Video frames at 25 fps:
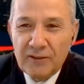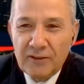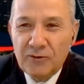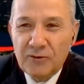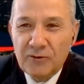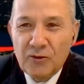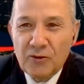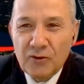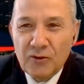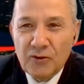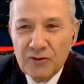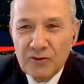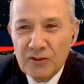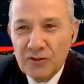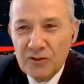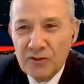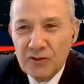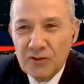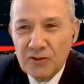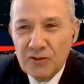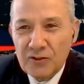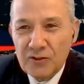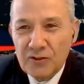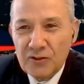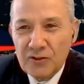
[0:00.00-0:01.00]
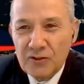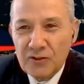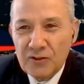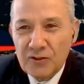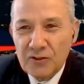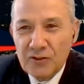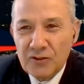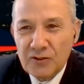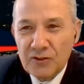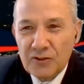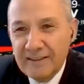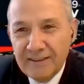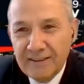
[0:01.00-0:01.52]
try to
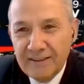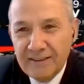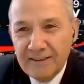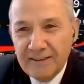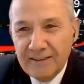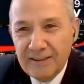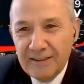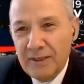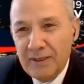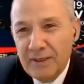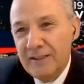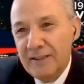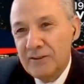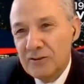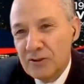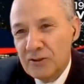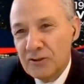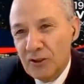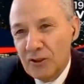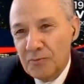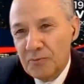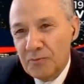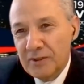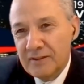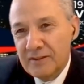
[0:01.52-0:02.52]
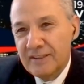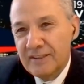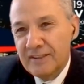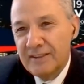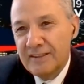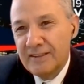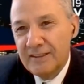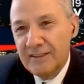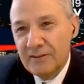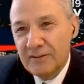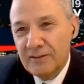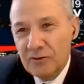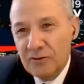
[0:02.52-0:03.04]
concentrate in the main
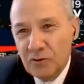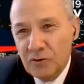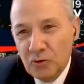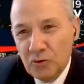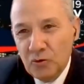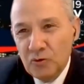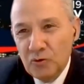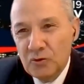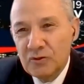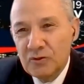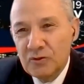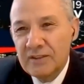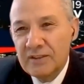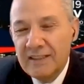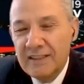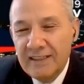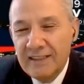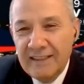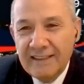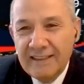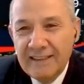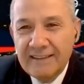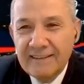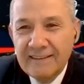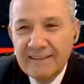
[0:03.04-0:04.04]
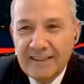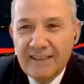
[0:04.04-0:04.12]
topics and the tools